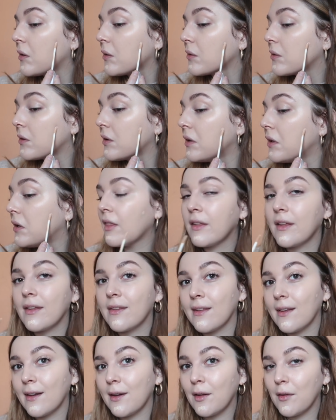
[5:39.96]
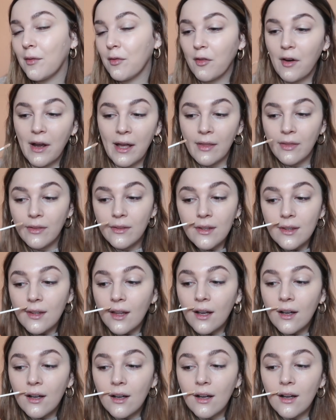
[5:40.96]
and on these little friends
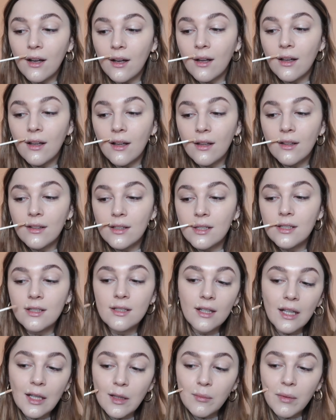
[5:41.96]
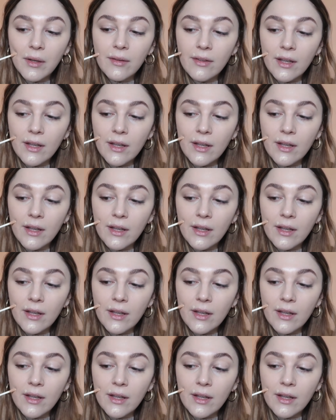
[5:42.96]
that are still on my